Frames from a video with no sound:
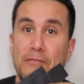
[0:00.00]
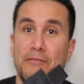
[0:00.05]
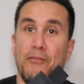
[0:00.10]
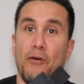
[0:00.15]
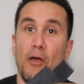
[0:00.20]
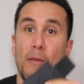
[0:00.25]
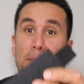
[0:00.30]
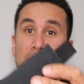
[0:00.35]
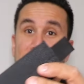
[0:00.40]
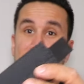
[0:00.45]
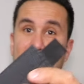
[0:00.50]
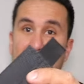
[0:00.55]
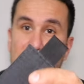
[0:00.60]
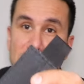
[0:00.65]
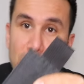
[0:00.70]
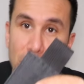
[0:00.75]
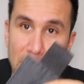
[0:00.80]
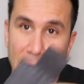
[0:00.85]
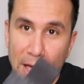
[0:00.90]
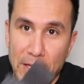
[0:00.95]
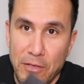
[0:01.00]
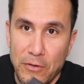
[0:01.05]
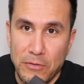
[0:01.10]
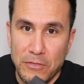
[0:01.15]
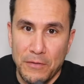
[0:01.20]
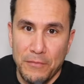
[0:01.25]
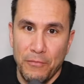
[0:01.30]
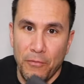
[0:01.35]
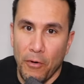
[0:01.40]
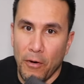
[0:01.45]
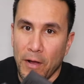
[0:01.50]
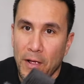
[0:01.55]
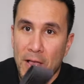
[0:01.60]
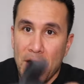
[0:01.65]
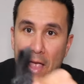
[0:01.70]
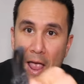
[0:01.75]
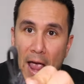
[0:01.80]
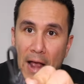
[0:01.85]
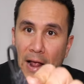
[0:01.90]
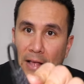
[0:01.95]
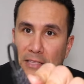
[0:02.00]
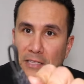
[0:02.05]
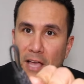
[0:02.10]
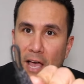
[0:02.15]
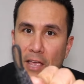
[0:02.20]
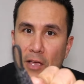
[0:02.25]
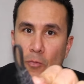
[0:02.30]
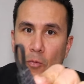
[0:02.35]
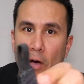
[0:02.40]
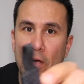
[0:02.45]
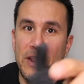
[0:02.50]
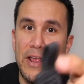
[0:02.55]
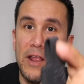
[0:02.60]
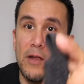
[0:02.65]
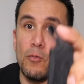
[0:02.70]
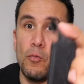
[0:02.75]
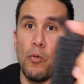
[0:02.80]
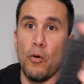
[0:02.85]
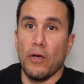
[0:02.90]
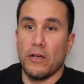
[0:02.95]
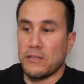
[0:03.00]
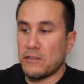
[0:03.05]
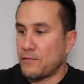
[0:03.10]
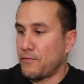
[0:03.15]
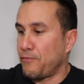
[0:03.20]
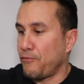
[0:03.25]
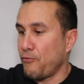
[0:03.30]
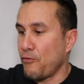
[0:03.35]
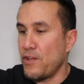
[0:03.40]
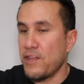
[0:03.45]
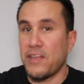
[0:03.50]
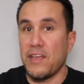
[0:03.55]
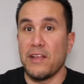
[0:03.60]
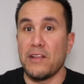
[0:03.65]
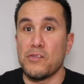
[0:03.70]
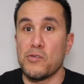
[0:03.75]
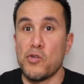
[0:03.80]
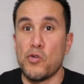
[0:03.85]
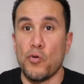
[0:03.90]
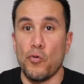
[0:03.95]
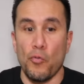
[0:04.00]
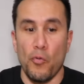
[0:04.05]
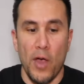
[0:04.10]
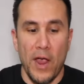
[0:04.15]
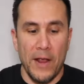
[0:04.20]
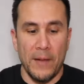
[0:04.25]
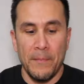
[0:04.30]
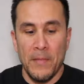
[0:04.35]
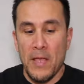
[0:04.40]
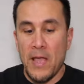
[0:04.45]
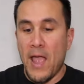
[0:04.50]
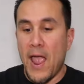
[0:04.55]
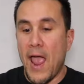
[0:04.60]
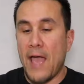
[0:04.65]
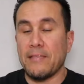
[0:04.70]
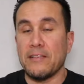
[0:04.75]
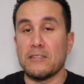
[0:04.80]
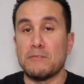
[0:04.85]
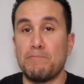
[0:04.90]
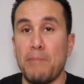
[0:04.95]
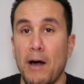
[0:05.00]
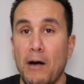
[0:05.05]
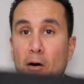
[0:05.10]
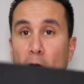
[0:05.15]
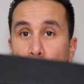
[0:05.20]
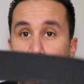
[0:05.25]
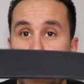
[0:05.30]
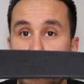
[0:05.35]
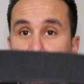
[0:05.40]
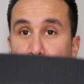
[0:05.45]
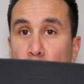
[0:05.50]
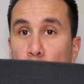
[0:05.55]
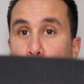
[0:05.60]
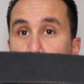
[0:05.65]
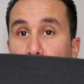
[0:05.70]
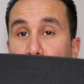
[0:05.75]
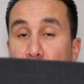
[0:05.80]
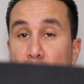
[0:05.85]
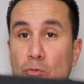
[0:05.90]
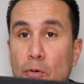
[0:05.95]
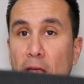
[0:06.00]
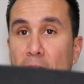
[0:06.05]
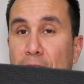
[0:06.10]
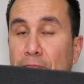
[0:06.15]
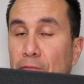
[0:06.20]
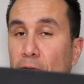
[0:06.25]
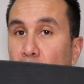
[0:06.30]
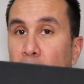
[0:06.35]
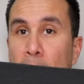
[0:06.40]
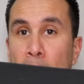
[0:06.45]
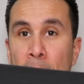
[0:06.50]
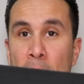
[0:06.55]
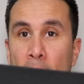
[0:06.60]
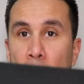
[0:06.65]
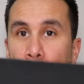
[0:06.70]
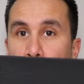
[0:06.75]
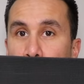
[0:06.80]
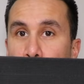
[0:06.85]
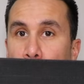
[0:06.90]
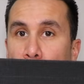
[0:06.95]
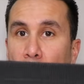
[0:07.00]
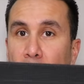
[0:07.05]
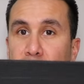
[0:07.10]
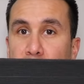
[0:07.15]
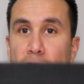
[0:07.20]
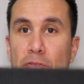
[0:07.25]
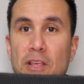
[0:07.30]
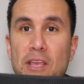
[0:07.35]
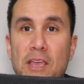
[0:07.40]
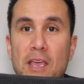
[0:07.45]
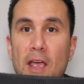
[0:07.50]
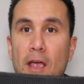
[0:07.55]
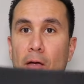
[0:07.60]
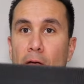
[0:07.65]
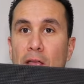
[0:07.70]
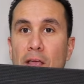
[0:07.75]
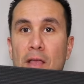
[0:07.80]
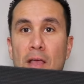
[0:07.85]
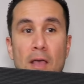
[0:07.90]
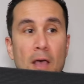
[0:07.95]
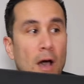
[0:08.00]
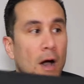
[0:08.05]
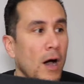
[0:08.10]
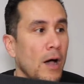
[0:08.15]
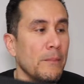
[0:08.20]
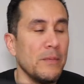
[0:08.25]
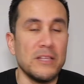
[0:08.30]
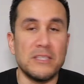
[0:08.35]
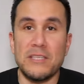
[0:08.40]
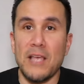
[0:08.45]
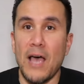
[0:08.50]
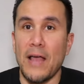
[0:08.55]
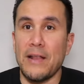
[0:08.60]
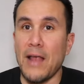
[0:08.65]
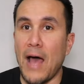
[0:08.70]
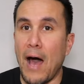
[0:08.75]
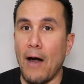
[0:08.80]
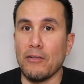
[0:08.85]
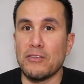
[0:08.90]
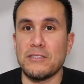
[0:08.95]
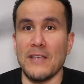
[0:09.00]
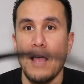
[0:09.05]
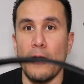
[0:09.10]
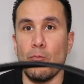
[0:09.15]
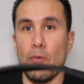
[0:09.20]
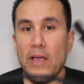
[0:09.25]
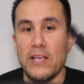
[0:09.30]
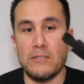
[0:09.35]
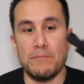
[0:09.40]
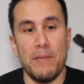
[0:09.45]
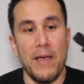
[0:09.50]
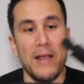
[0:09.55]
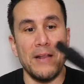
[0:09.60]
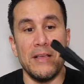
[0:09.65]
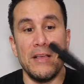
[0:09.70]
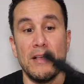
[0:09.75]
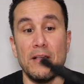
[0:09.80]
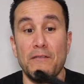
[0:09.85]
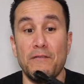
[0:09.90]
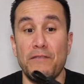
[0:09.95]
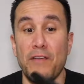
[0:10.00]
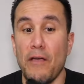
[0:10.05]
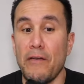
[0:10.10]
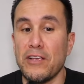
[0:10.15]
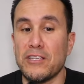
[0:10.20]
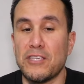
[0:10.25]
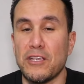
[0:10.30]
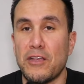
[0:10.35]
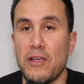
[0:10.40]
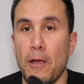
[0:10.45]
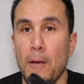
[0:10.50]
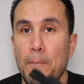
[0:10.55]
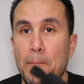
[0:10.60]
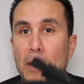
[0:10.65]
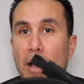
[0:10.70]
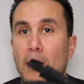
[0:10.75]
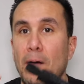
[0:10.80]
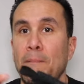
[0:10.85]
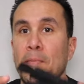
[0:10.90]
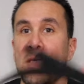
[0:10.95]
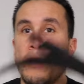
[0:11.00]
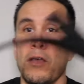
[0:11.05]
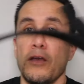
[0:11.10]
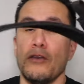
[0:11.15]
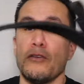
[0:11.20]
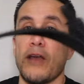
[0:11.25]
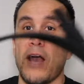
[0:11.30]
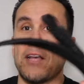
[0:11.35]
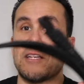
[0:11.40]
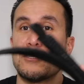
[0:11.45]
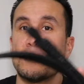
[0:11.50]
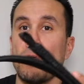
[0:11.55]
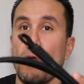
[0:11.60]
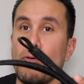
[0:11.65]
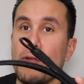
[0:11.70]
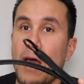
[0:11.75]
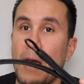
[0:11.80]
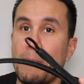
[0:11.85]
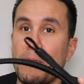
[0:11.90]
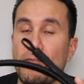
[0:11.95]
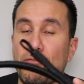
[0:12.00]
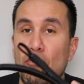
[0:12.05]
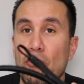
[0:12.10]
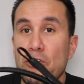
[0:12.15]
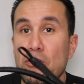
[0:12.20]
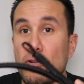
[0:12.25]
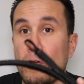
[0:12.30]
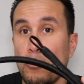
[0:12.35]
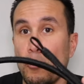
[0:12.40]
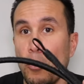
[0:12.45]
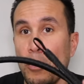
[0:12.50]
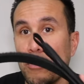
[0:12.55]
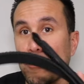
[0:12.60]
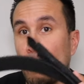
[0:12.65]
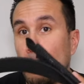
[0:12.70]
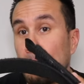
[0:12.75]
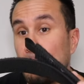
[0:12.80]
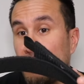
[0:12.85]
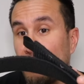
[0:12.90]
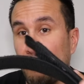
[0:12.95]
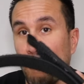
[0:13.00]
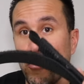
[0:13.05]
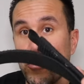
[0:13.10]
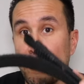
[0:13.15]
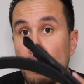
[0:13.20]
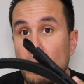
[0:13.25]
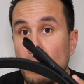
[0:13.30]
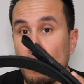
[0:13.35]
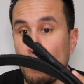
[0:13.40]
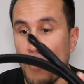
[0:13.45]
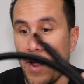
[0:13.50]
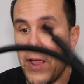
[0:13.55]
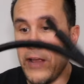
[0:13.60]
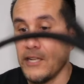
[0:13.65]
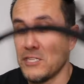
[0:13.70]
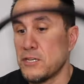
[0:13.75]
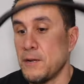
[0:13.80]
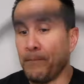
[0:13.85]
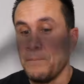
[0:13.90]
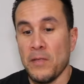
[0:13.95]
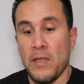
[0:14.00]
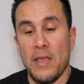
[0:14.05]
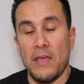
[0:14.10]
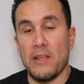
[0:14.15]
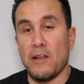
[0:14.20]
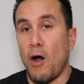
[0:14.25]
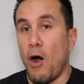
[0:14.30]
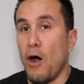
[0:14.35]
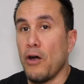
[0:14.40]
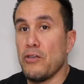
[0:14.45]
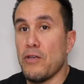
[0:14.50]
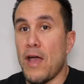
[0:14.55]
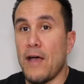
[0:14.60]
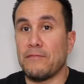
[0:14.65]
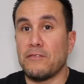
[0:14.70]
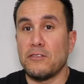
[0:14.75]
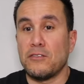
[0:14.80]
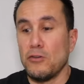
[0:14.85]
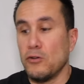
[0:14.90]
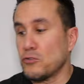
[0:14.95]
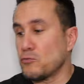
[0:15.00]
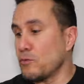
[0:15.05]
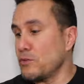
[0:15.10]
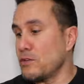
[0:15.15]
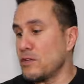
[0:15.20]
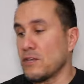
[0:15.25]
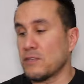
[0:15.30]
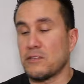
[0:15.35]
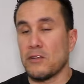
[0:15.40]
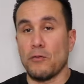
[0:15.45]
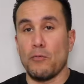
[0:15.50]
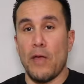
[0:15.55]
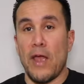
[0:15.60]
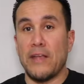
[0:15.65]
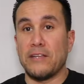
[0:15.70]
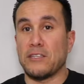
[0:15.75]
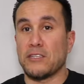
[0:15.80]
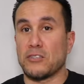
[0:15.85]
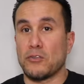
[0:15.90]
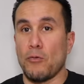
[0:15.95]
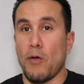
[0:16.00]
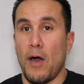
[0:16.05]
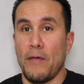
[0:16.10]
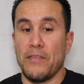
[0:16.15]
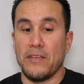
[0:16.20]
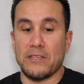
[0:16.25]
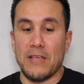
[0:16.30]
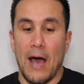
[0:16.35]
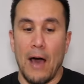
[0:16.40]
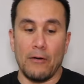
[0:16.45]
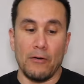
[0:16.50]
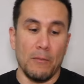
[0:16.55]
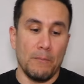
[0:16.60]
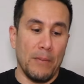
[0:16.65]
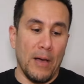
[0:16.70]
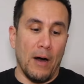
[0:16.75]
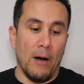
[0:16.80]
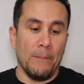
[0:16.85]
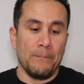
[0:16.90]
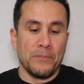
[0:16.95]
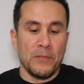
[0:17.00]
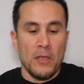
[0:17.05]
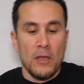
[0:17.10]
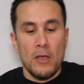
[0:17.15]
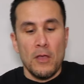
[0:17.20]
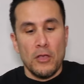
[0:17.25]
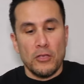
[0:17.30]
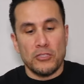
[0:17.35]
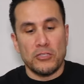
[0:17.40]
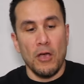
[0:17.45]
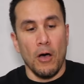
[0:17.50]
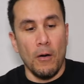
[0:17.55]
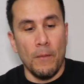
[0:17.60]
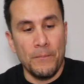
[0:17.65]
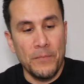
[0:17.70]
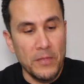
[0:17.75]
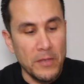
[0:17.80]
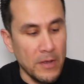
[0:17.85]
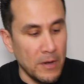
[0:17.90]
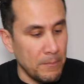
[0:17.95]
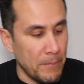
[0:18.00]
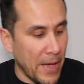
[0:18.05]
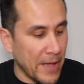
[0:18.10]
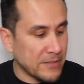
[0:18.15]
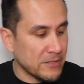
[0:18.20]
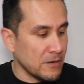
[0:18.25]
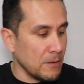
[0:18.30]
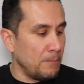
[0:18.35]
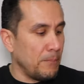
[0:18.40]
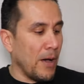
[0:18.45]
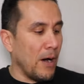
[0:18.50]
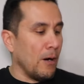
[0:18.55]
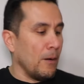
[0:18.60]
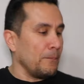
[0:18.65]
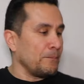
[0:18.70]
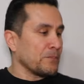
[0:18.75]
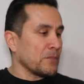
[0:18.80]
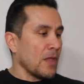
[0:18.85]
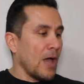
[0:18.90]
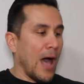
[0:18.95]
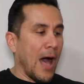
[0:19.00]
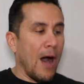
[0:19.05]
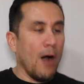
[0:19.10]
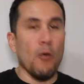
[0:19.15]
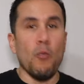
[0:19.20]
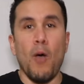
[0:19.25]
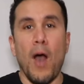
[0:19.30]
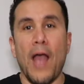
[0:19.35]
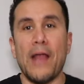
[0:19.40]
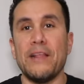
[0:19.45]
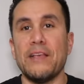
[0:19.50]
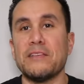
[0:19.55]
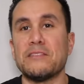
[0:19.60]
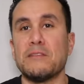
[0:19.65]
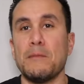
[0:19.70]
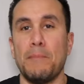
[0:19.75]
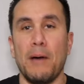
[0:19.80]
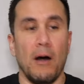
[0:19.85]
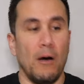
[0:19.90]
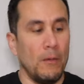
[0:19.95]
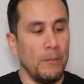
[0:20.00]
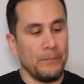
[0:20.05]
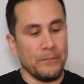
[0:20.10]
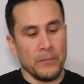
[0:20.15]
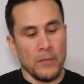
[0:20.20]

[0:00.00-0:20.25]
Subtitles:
for, but that's what I use it for. And I tell you what, it works freaking great. And this belt also works great for off-duty carry, inside the outside waistband. Very secure belt. You guys throw it on before you go to work, before you go to the range. And all you have to do is when you get to the range is throw on this outer belt. So, getting back to the belt. How wide is the belt?